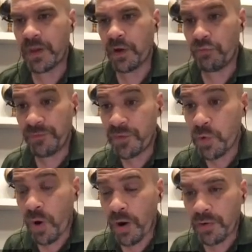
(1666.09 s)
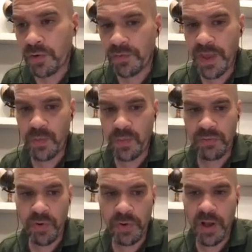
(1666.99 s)
a review article that we
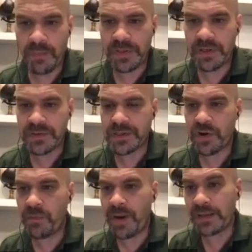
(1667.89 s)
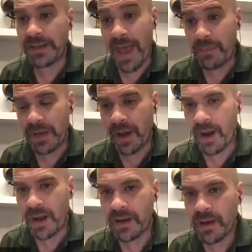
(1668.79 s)
wrote a couple of years ago, my lab and
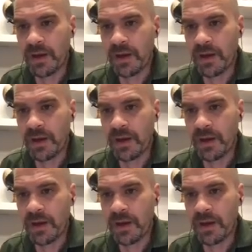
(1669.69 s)
I,